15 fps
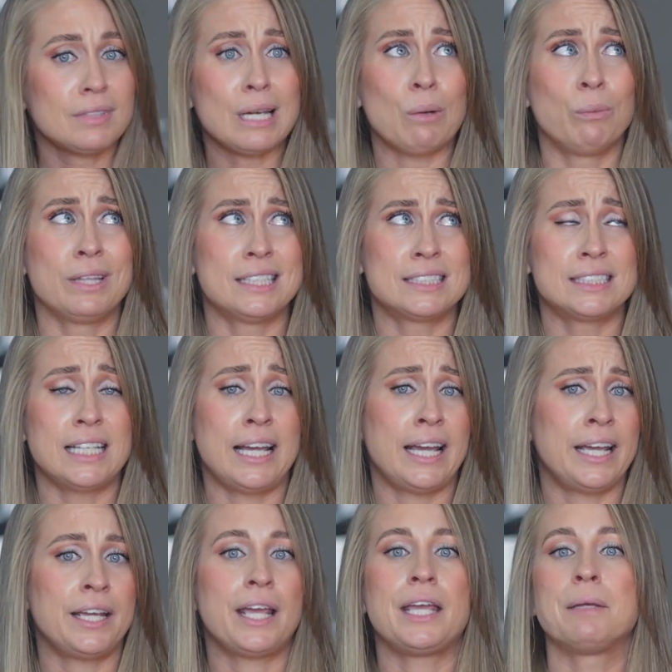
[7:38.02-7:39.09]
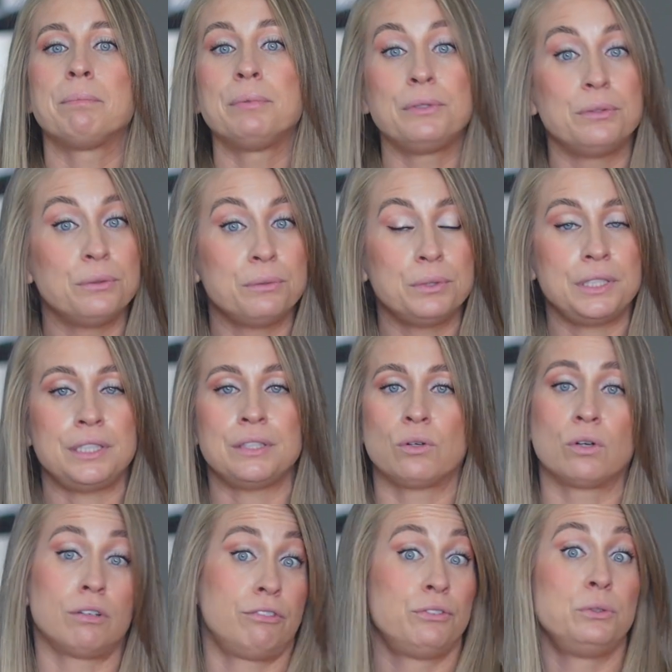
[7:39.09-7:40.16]
with, say, a beauty
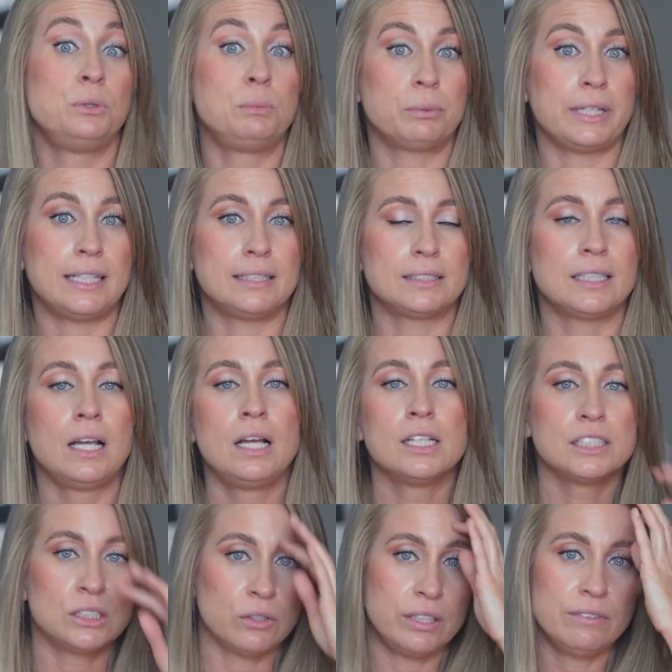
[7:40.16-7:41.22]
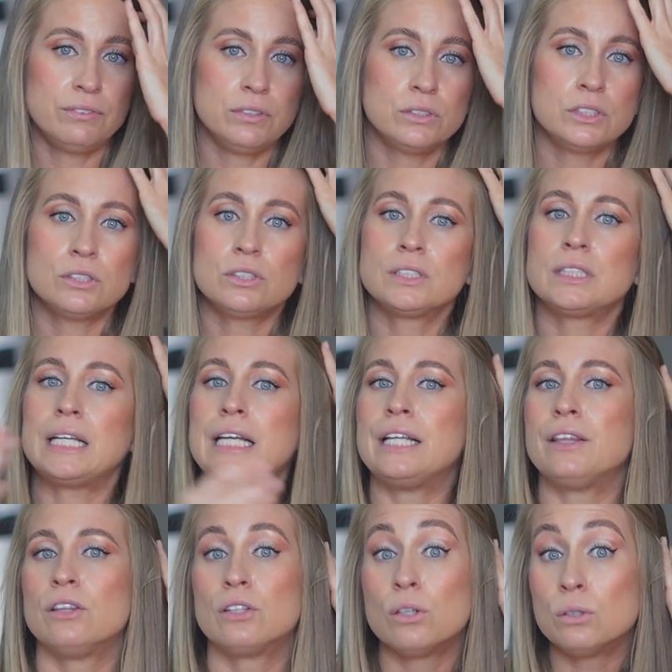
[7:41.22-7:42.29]
or food brand. So influencers
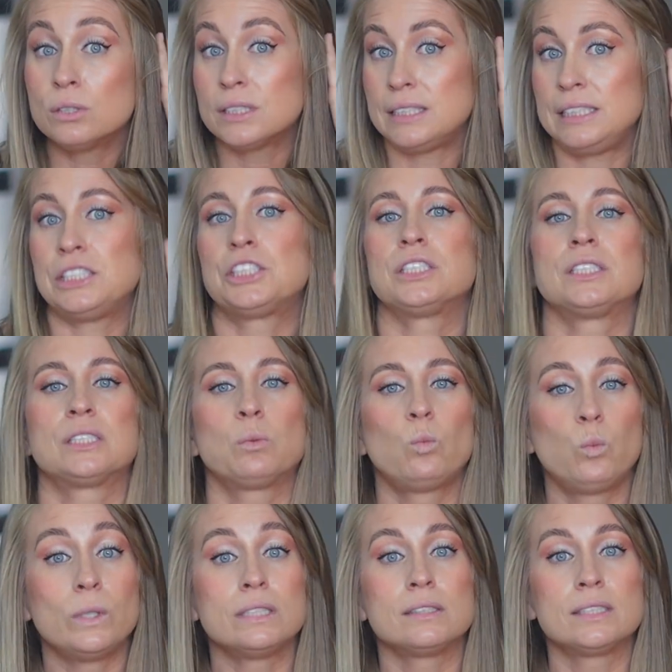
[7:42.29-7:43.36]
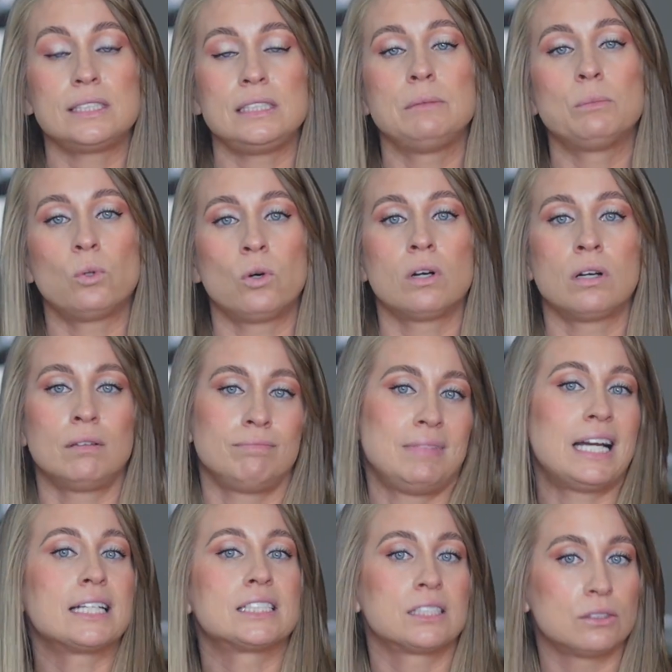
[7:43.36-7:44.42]
in those niches will see more
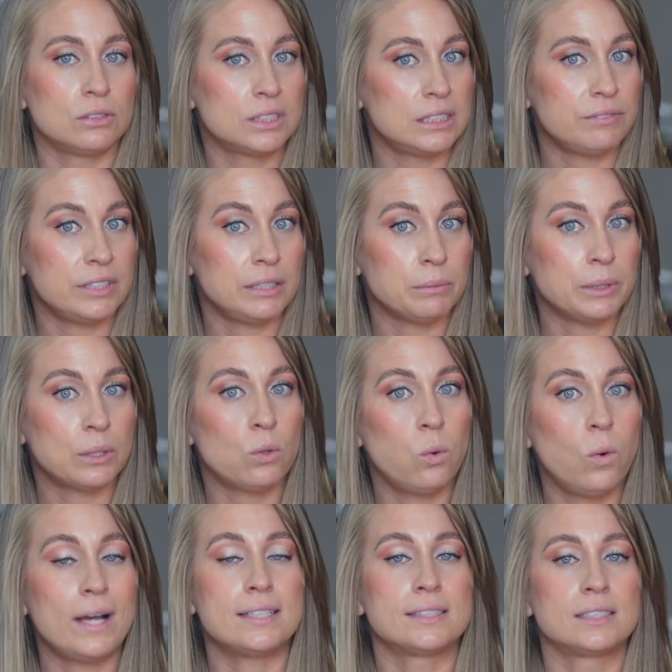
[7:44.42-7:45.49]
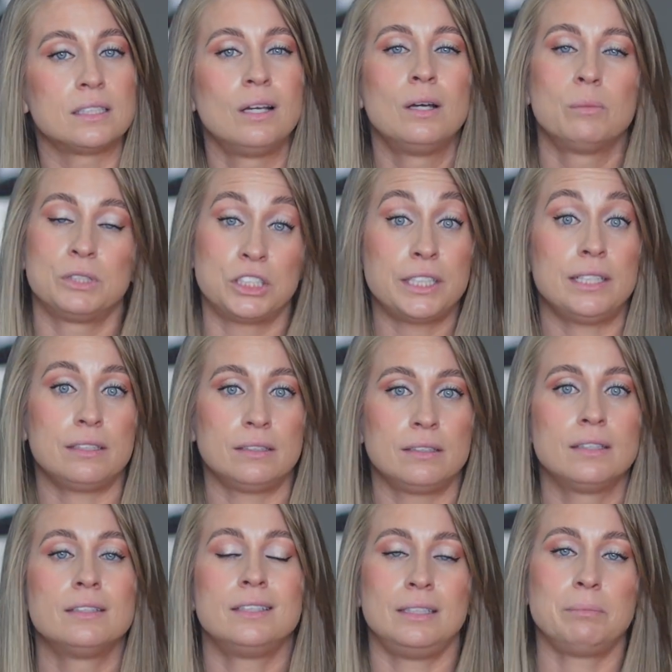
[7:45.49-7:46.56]
exclusivity requests, which again
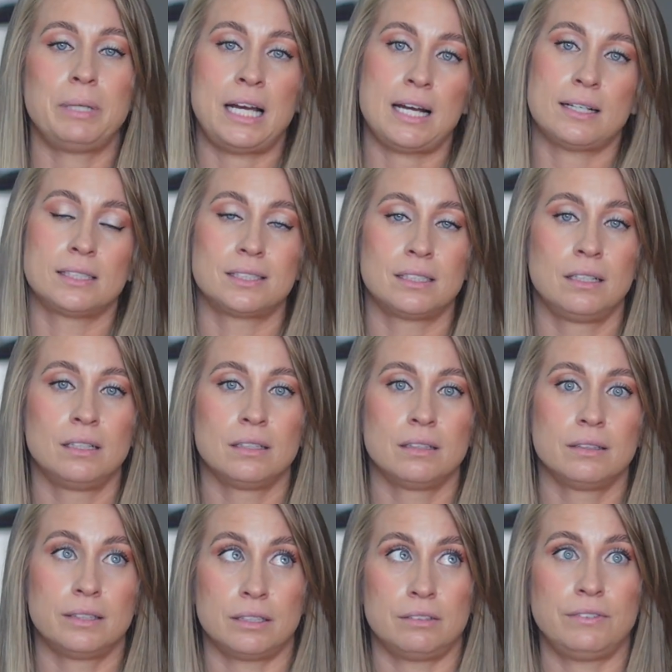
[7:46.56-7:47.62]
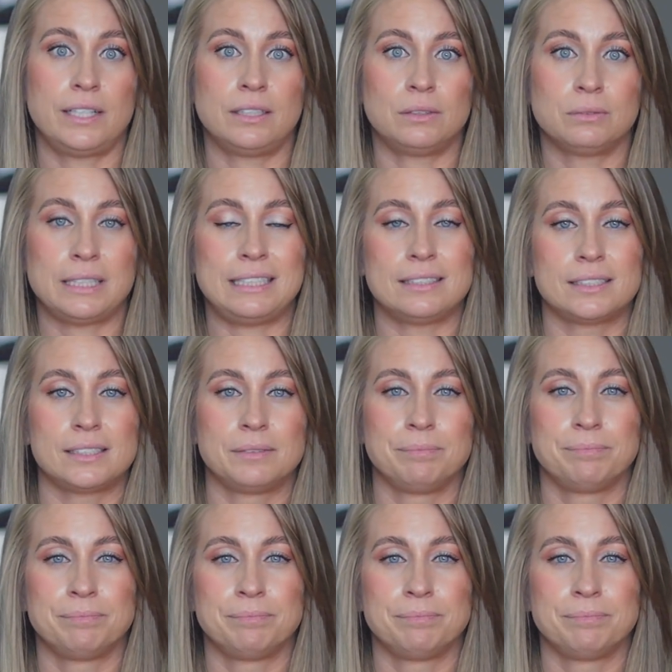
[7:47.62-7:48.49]
impacts their final rate.